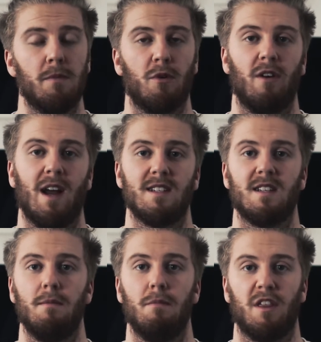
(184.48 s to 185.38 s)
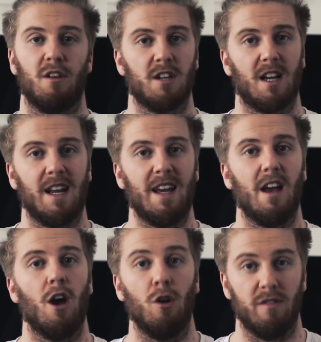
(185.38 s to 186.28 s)
be progressed methodically
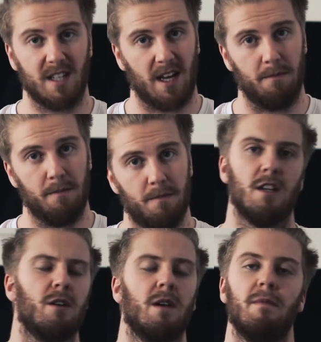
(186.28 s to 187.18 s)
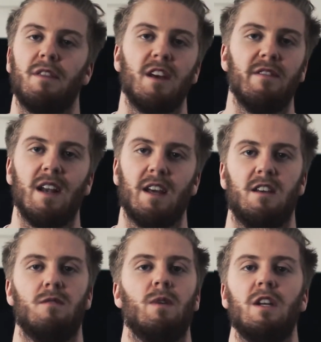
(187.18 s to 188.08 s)
over time. You know, think of it
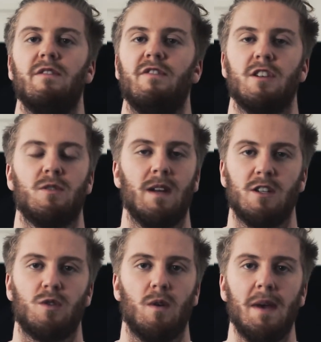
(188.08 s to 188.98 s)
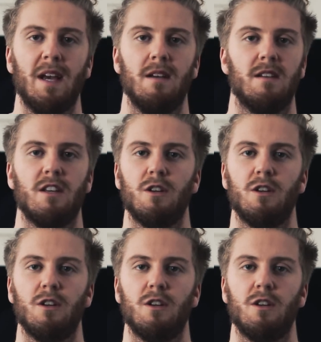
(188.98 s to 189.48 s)
like when you first went swimming,